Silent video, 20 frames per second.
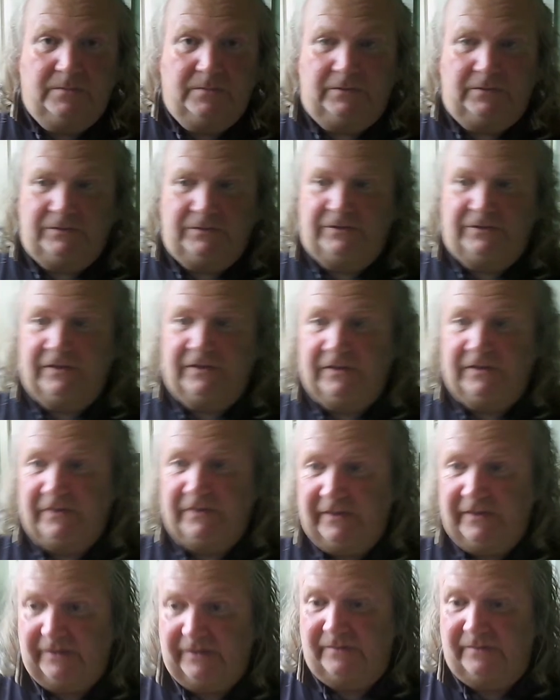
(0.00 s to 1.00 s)
But
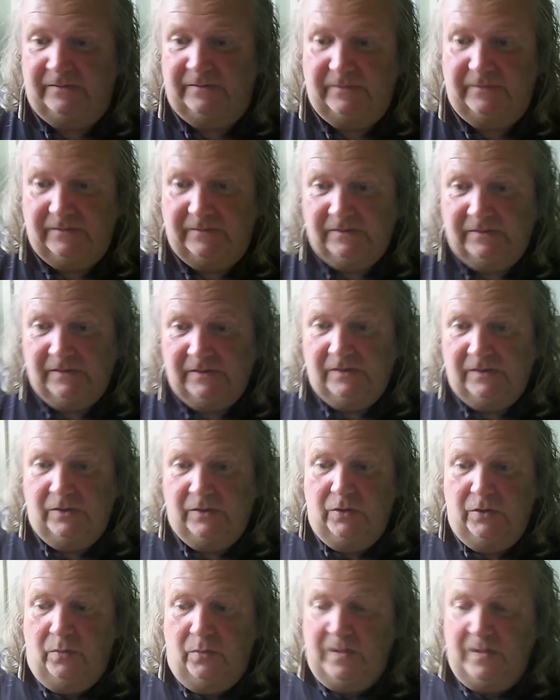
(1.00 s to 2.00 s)
uh, yeah,
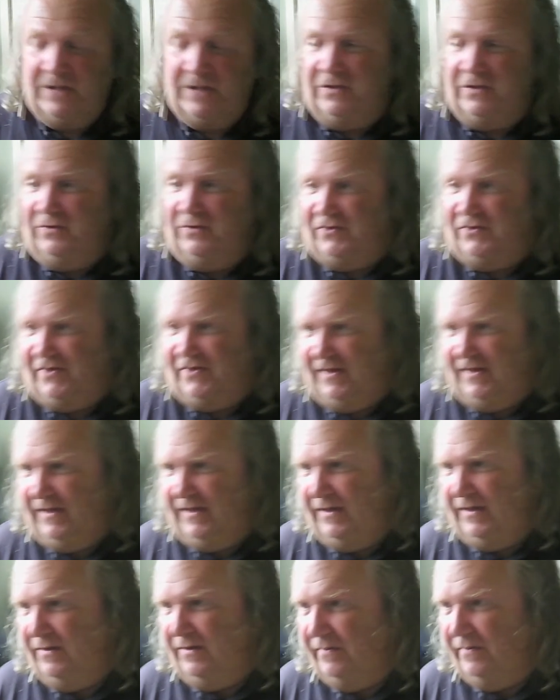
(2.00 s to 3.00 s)
we shall
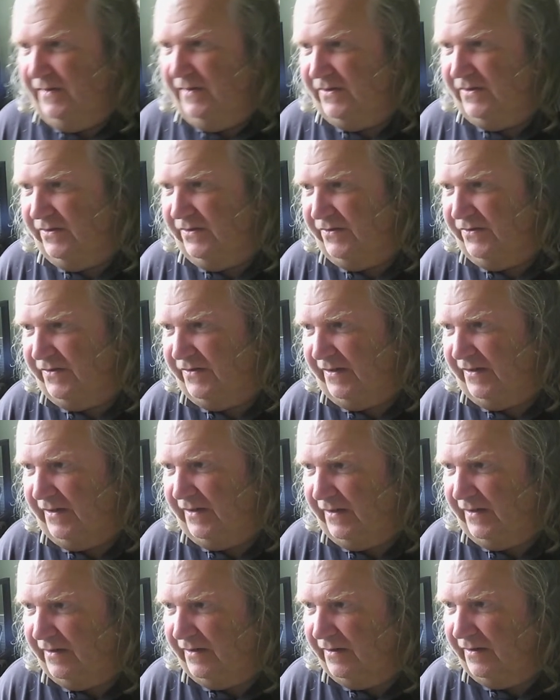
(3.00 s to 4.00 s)
see, we shall
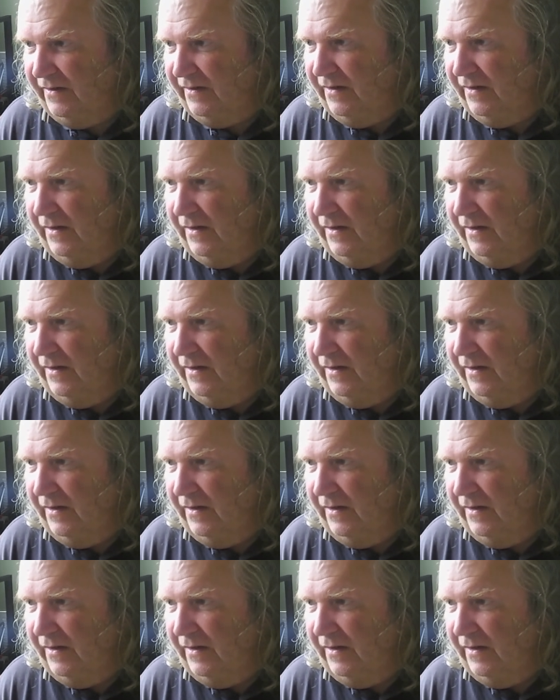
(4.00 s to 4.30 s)
see.